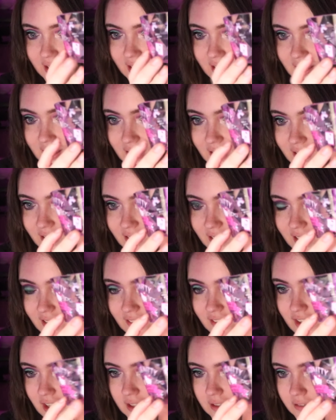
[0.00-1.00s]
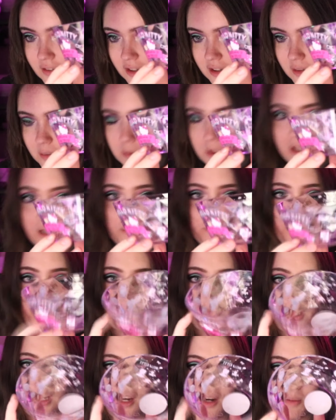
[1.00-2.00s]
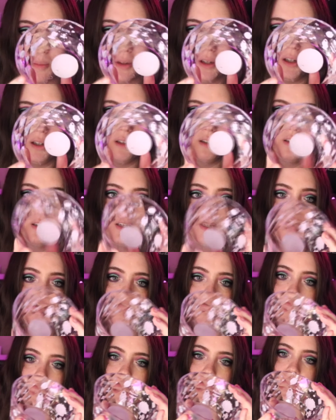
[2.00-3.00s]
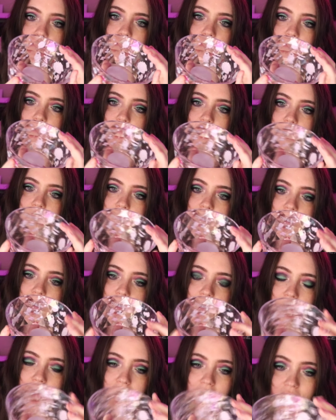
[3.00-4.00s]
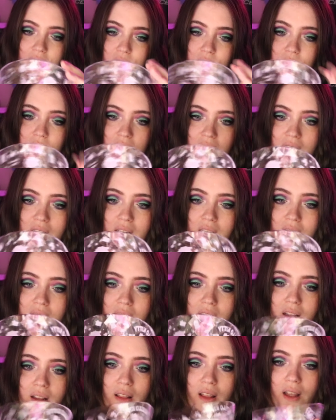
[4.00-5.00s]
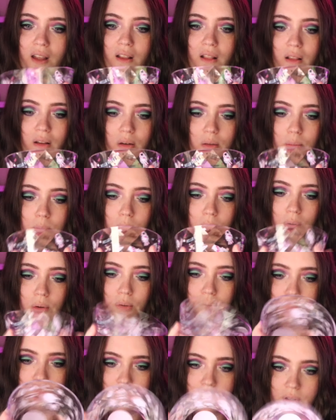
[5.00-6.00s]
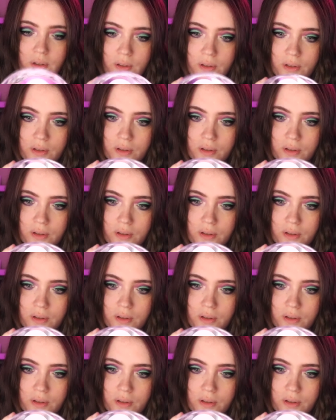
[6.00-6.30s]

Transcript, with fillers: It is, it's kind of hard to pick up on camera, but it is a Hello Kitty, like, little bowl.